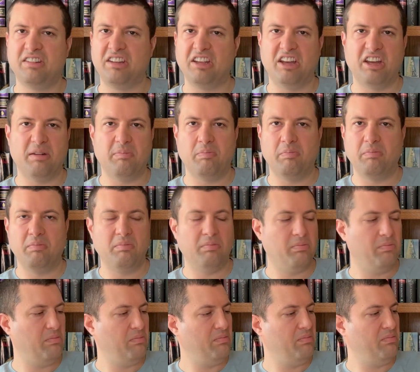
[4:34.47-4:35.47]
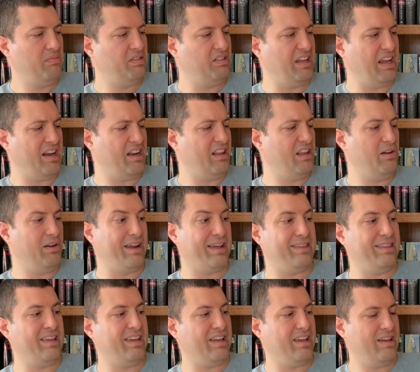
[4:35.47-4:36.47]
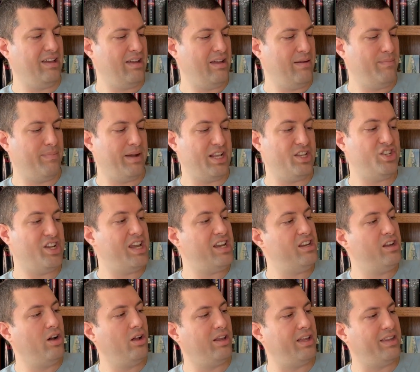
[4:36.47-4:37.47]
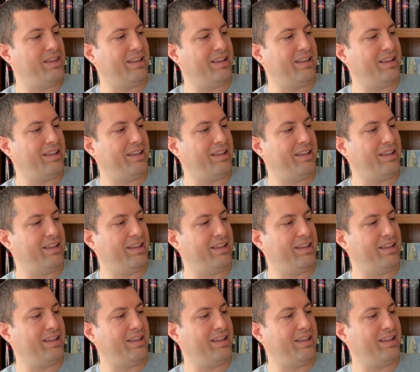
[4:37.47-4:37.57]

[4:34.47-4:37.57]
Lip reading: a standalone, I think, by Jane Yolen.